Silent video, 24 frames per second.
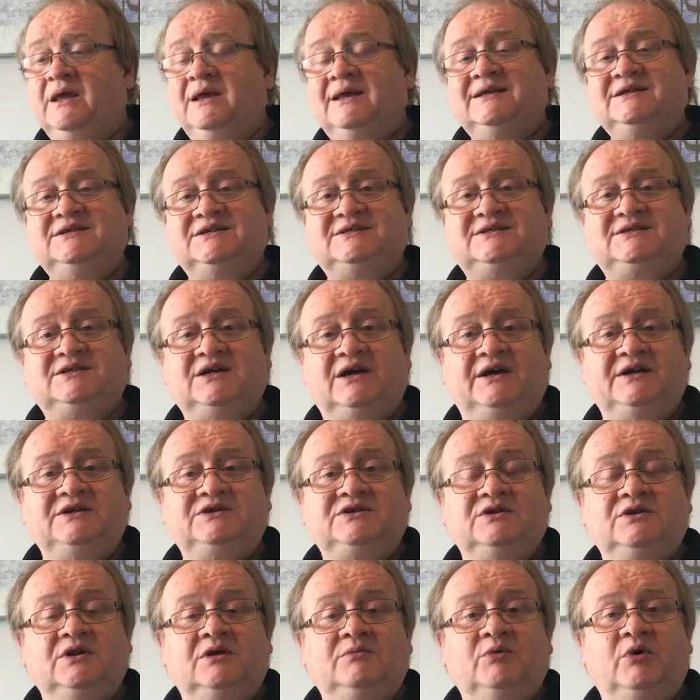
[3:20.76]
Just
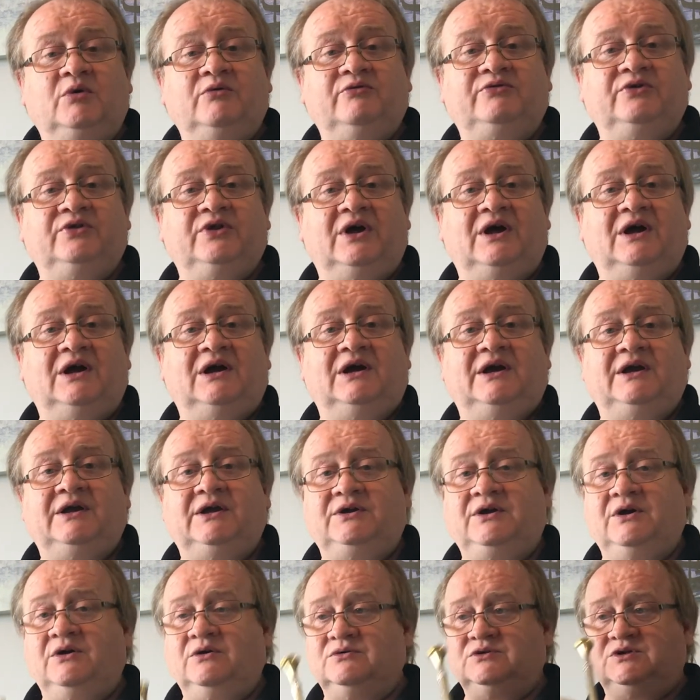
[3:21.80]
tighten them up for the higher
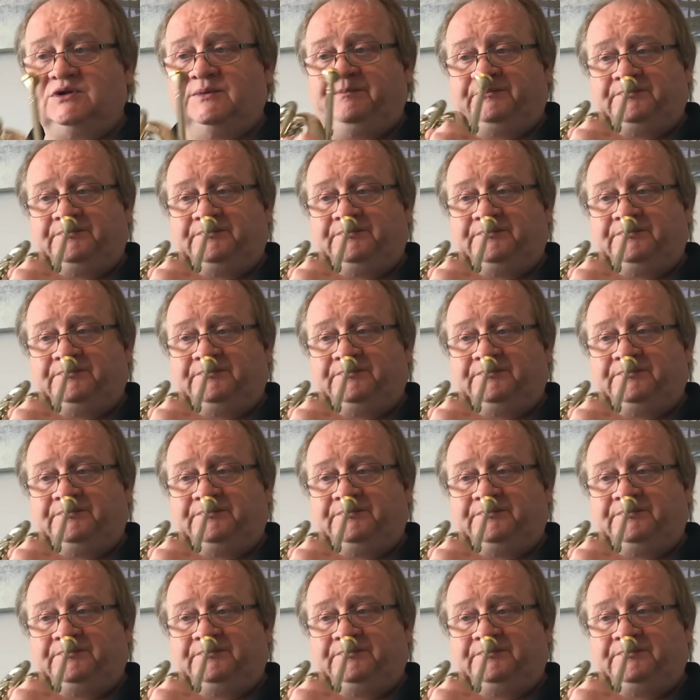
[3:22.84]
note.